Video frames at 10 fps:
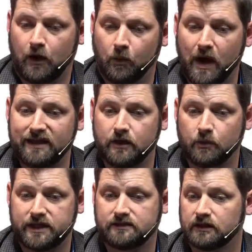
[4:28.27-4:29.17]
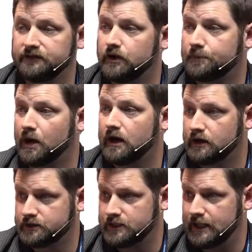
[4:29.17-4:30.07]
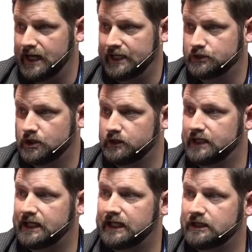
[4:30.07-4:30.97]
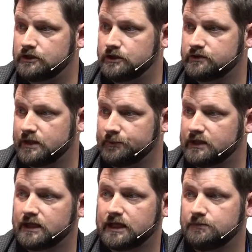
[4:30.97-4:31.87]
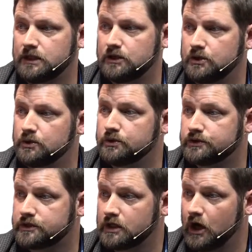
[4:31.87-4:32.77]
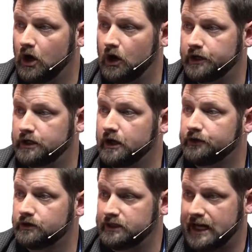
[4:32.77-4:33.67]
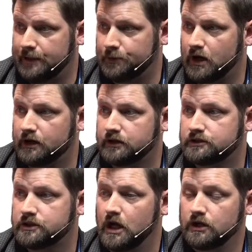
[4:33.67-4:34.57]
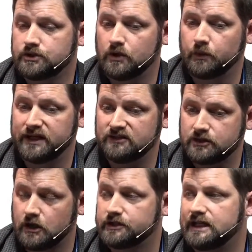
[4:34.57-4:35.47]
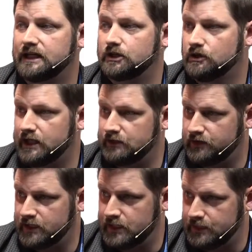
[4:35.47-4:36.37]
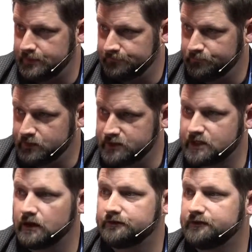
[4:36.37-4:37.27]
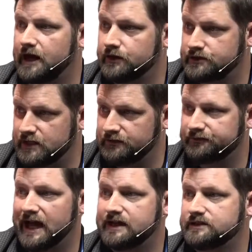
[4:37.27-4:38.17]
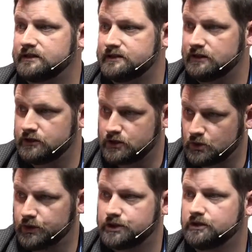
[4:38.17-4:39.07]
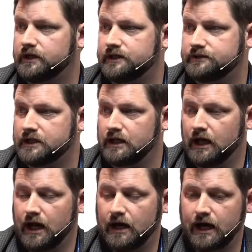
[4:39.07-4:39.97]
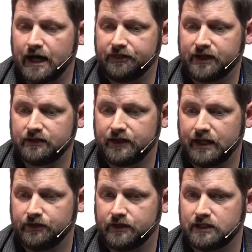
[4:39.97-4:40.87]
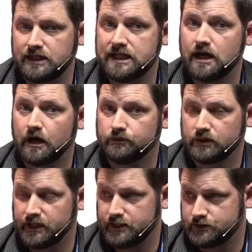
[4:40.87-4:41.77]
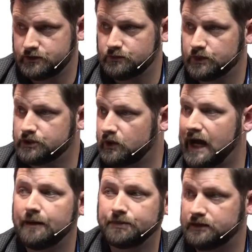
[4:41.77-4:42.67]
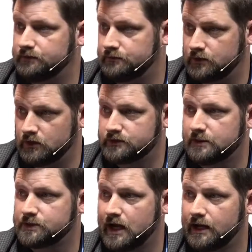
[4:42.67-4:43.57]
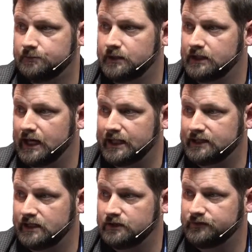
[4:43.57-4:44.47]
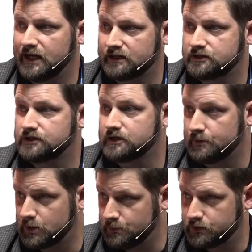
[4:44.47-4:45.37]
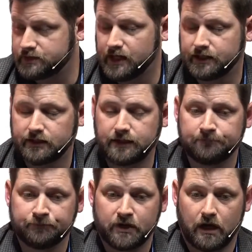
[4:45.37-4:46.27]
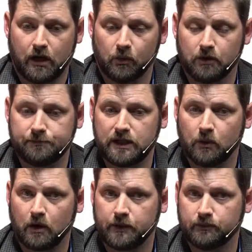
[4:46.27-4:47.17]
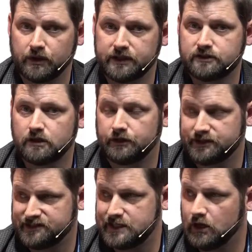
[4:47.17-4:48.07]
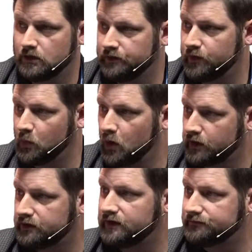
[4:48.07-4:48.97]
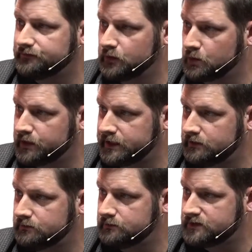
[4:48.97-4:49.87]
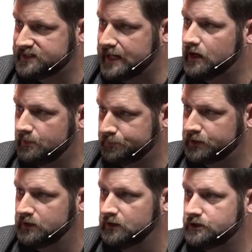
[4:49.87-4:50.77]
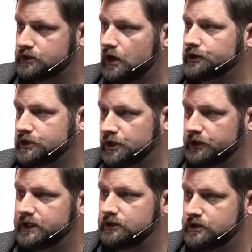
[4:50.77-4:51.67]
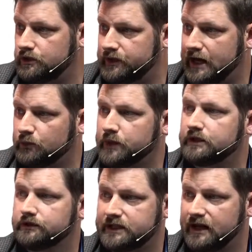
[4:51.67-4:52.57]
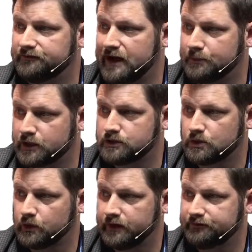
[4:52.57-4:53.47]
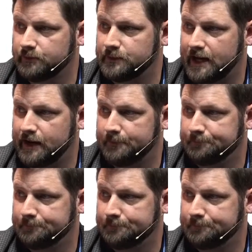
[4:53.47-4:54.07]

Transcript: way that we deliver a product and turning it into something that can be used on another NetApp product, so that we can start to integrate the Solidfires and the FASs and the storage grids. I think that the Neon release, which will happen sometime at the end of next summer most likely, will be where we really start to see all of the work that Fluorine set up start to turn into that real data fabric story from NetApp.